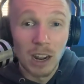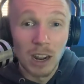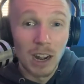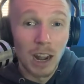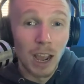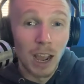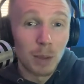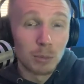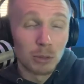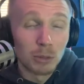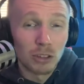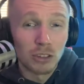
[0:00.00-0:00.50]
and
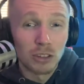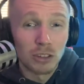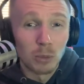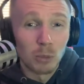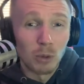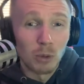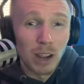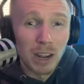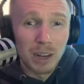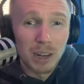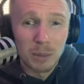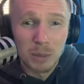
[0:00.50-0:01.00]
I'm just
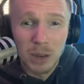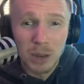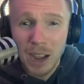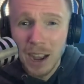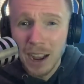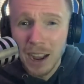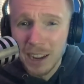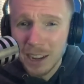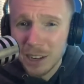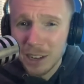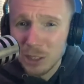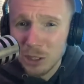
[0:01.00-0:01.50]
some random
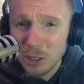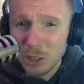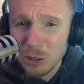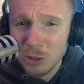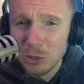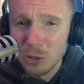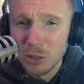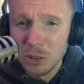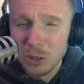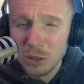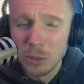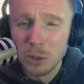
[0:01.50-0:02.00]
guy on
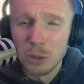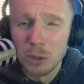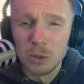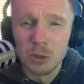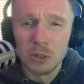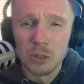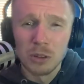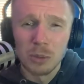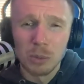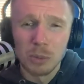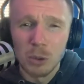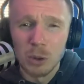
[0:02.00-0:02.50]
YouTube who
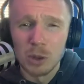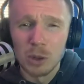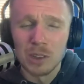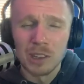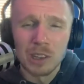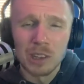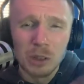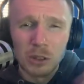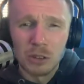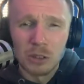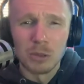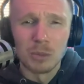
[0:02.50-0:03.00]
supports
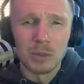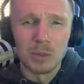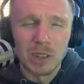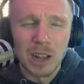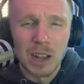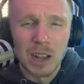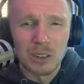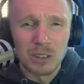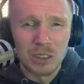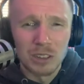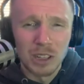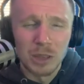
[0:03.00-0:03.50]
the USWNT
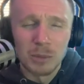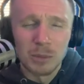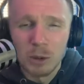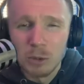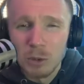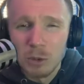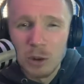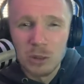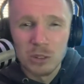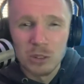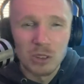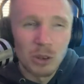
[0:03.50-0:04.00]
national team and
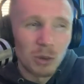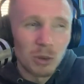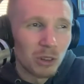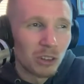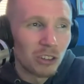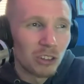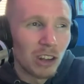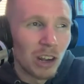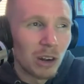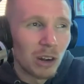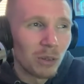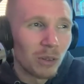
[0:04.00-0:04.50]
WOSO in
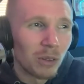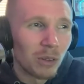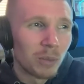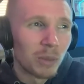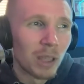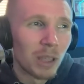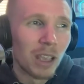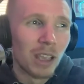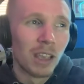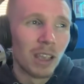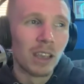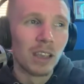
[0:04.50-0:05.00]
general.
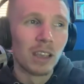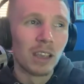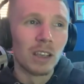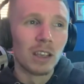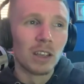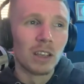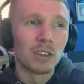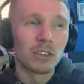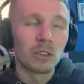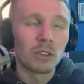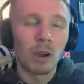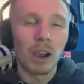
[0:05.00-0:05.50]

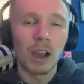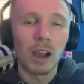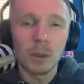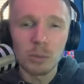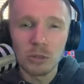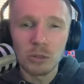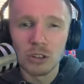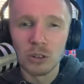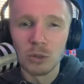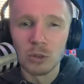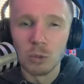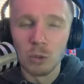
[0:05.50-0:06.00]
So
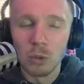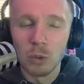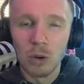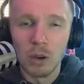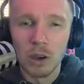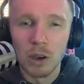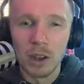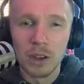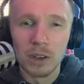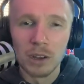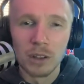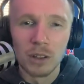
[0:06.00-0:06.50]
option
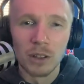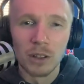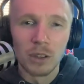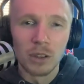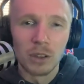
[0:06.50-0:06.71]
one